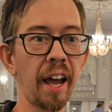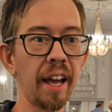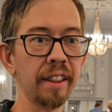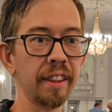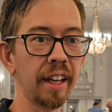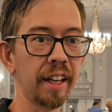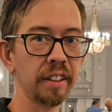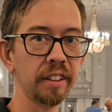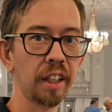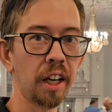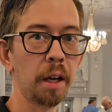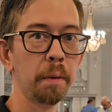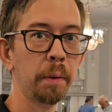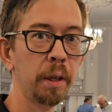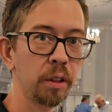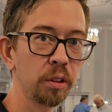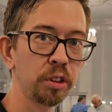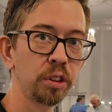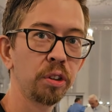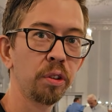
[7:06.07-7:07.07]
at that time
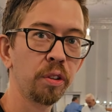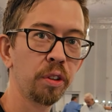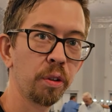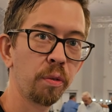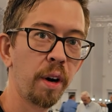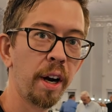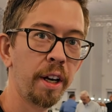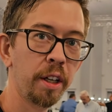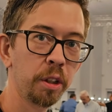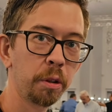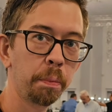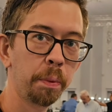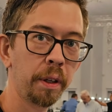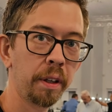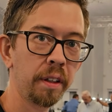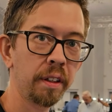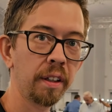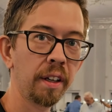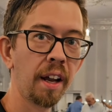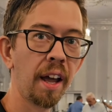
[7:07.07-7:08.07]
he was doing the radial
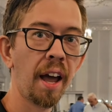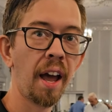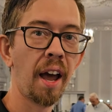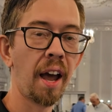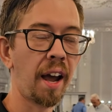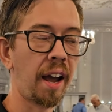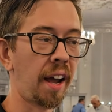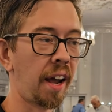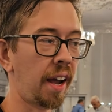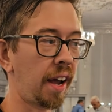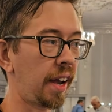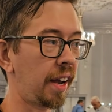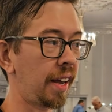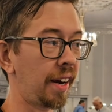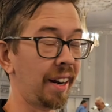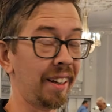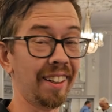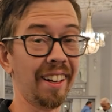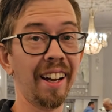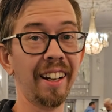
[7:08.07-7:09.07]
pin, and
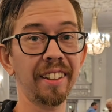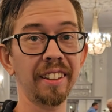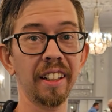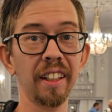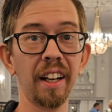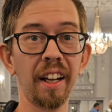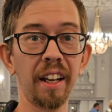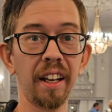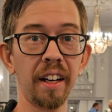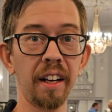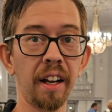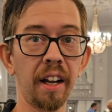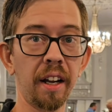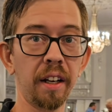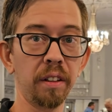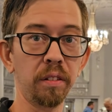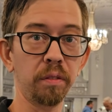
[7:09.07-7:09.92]
I liked it. And